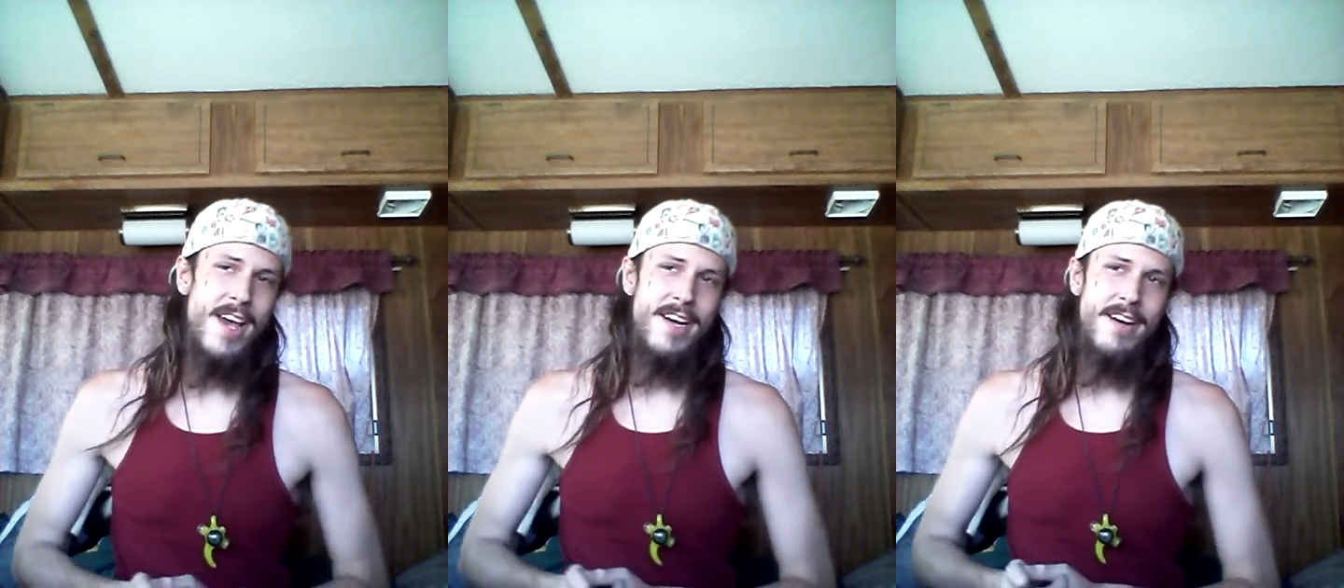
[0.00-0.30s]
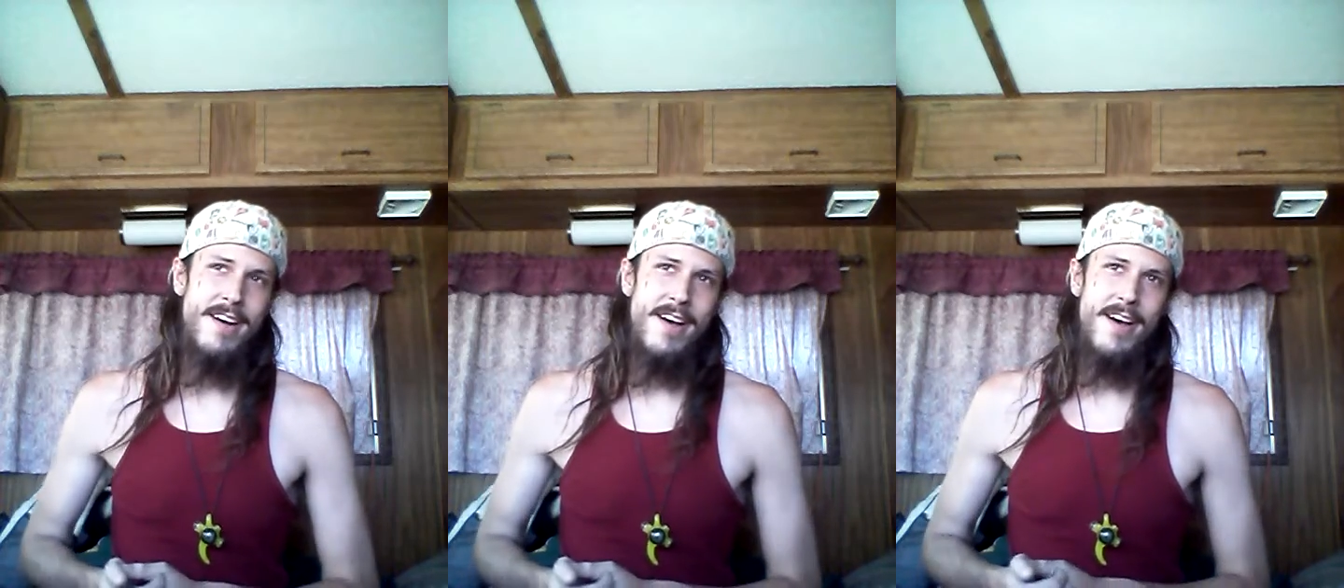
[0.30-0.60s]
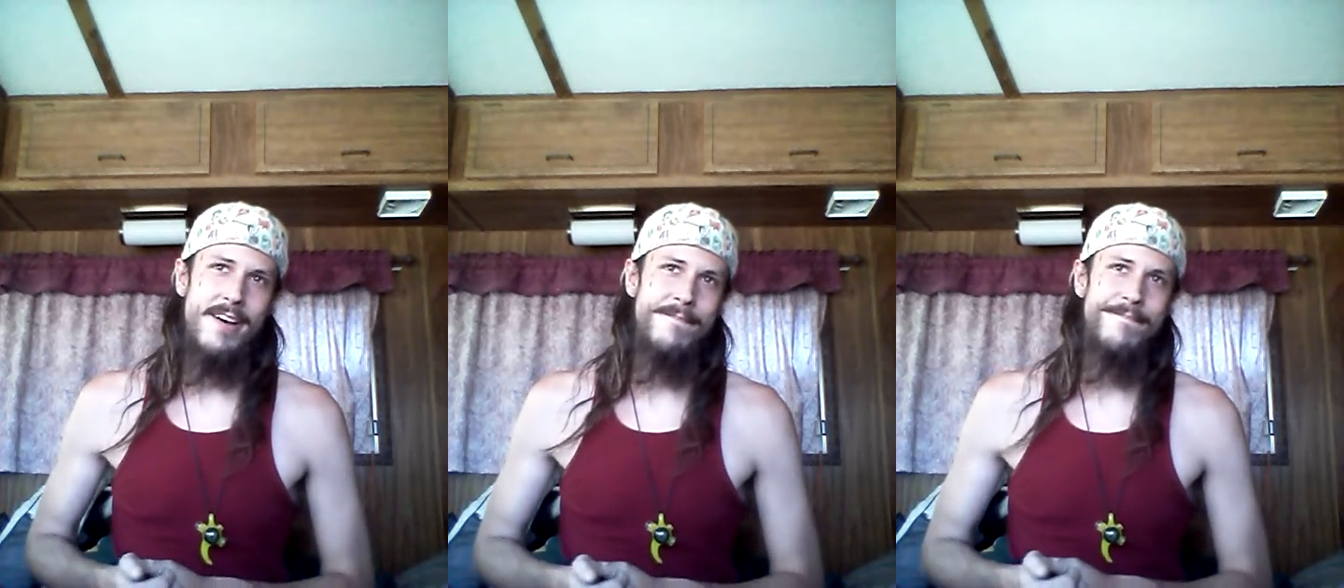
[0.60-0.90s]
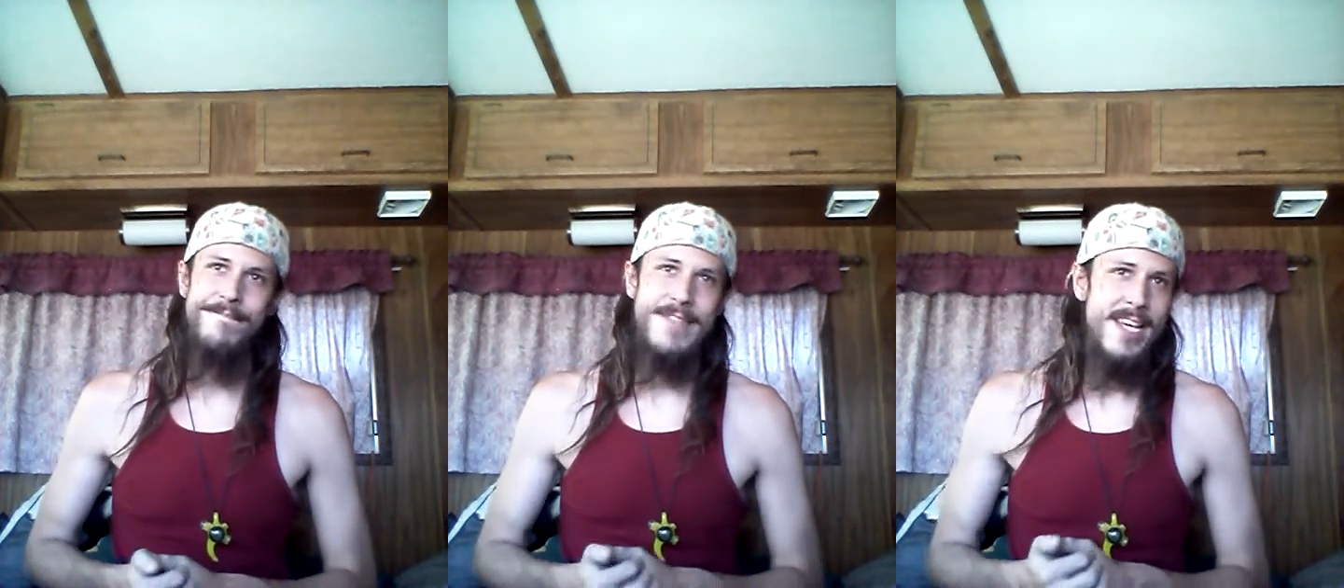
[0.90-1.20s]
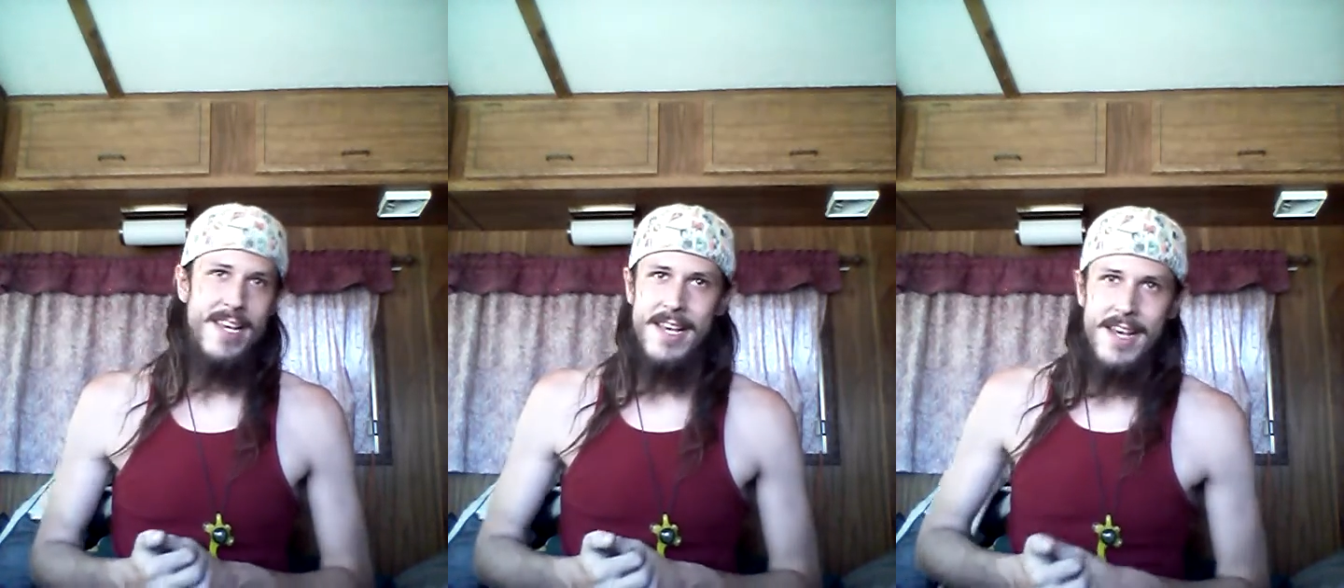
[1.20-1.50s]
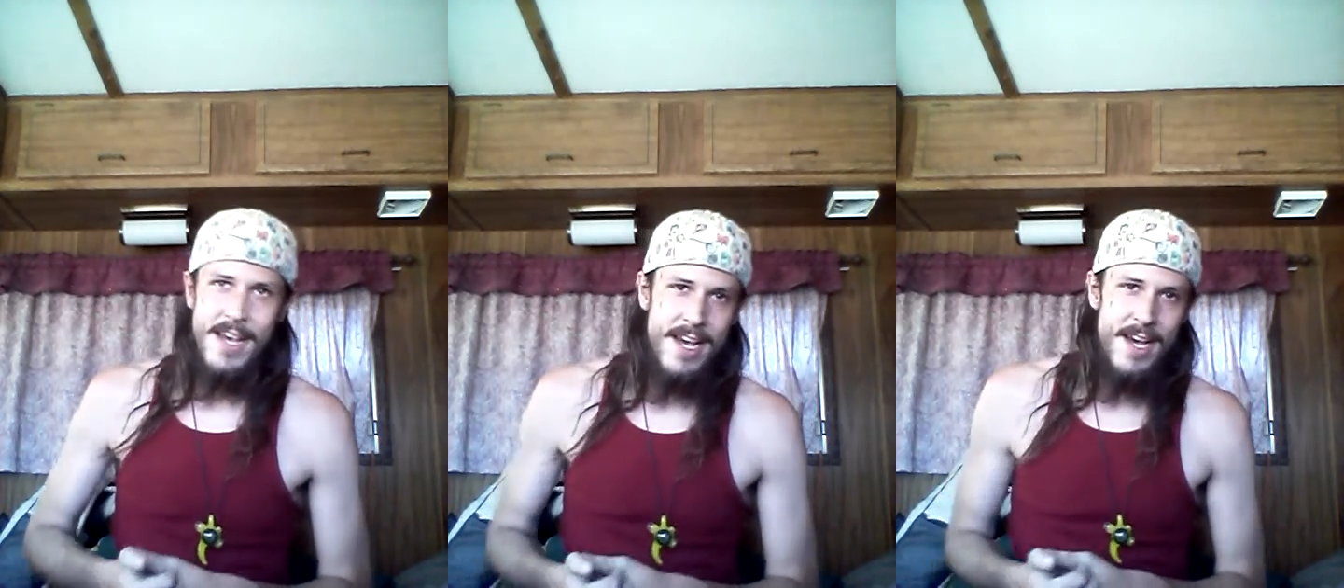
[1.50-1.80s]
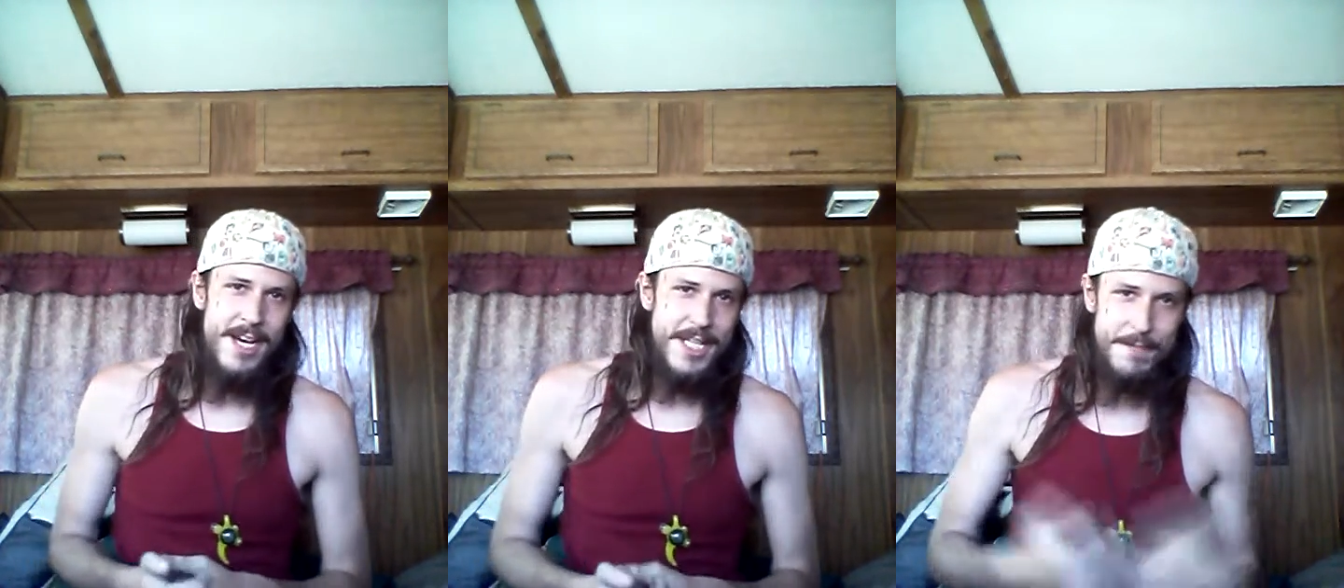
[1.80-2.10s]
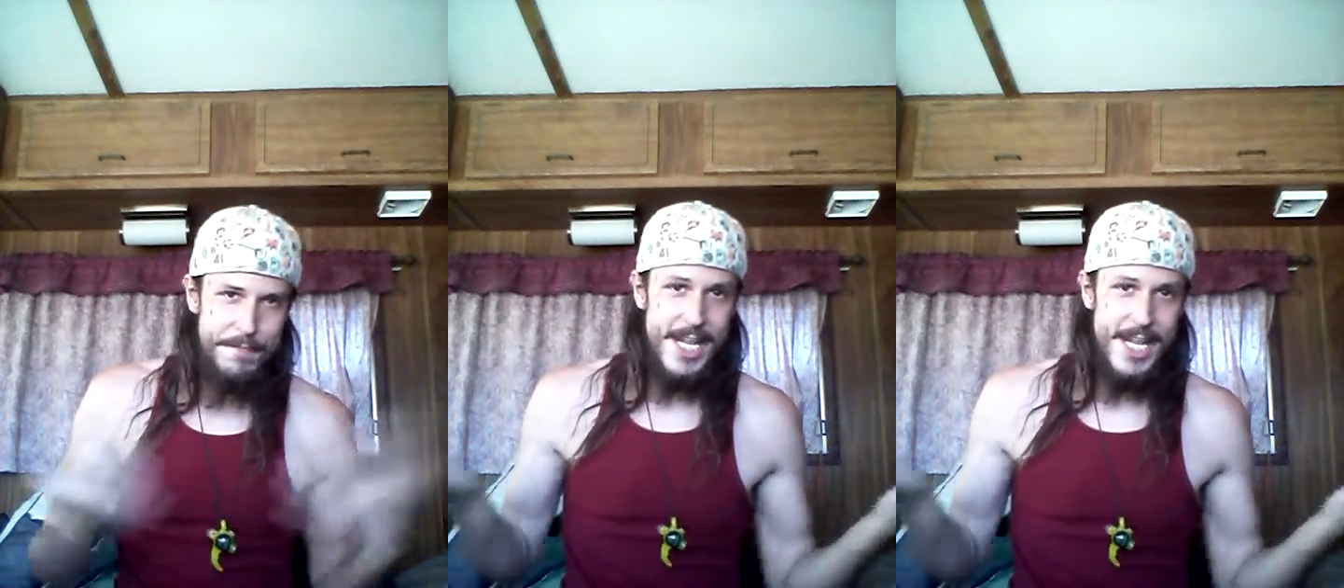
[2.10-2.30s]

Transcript: And the